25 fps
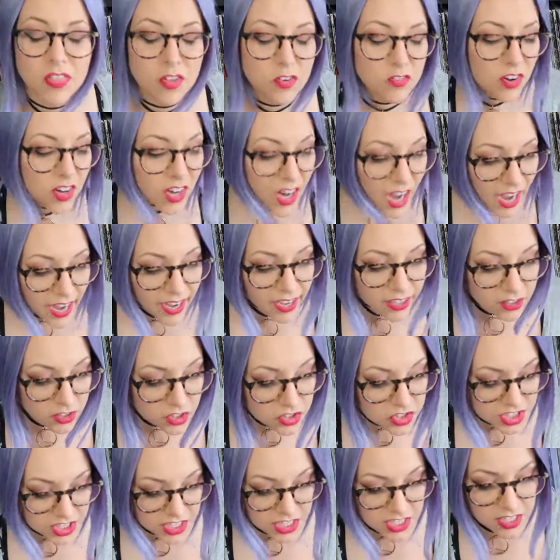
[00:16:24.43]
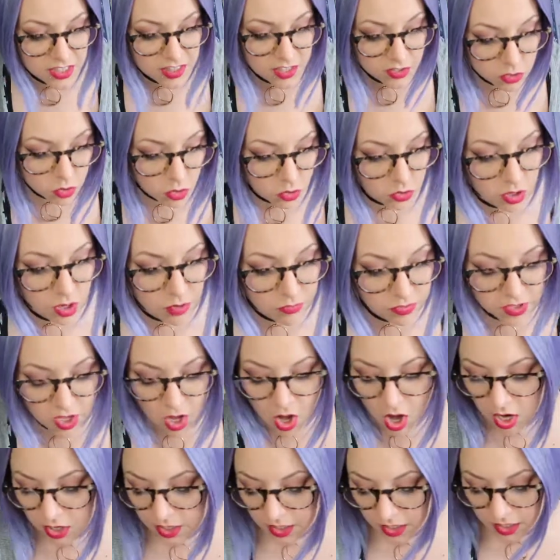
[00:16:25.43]
They're very high energy. They joke around with the
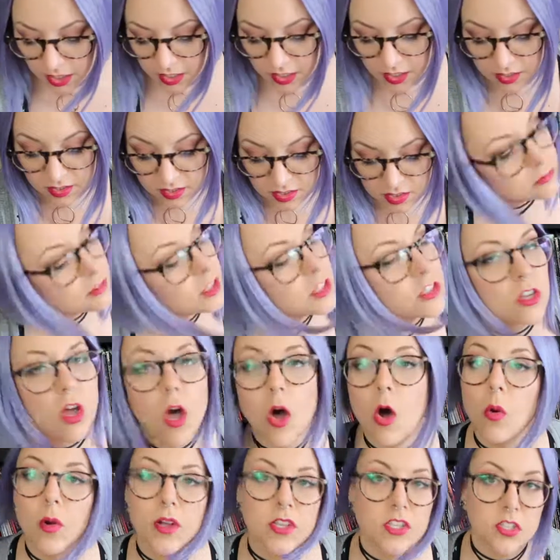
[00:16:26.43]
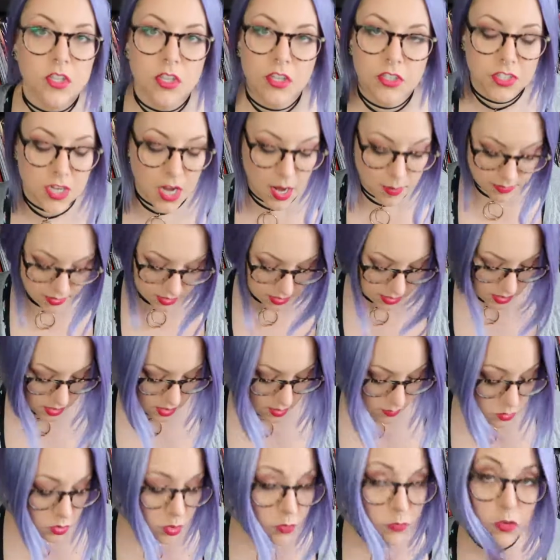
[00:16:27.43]
audience. It's always a good time to see
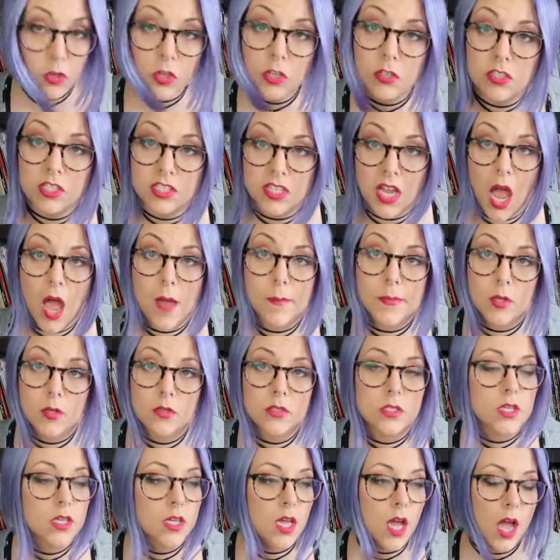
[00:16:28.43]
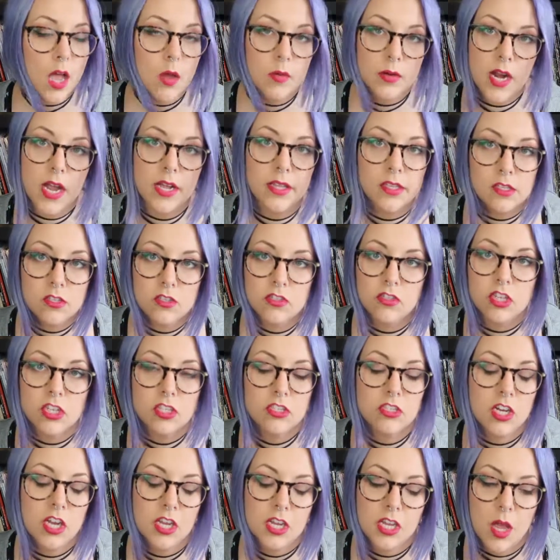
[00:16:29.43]
them. So if you're into ska music, I would highly
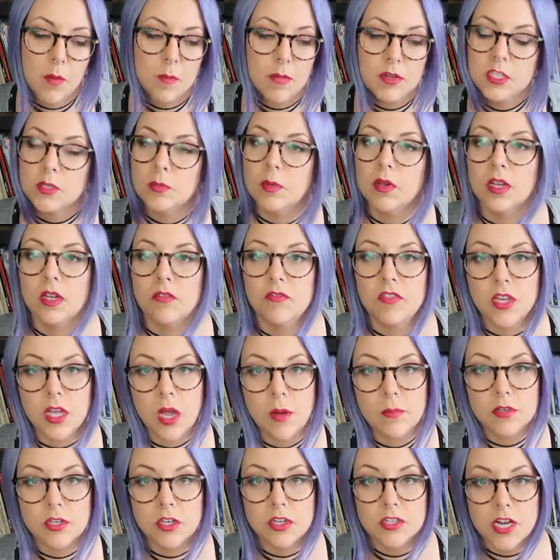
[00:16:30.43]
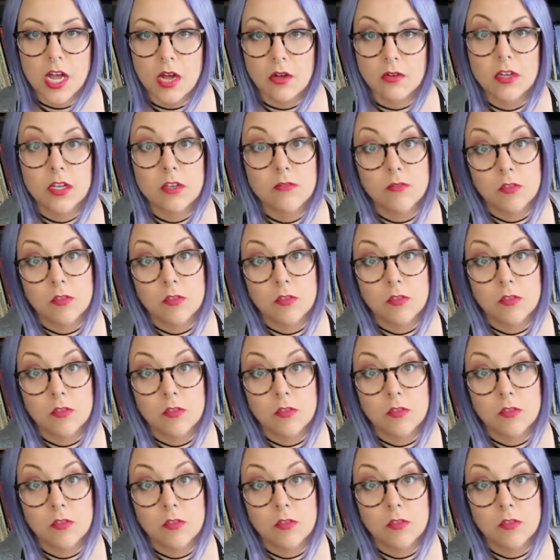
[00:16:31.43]
suggest checking out Mustard Plug if they come to your town.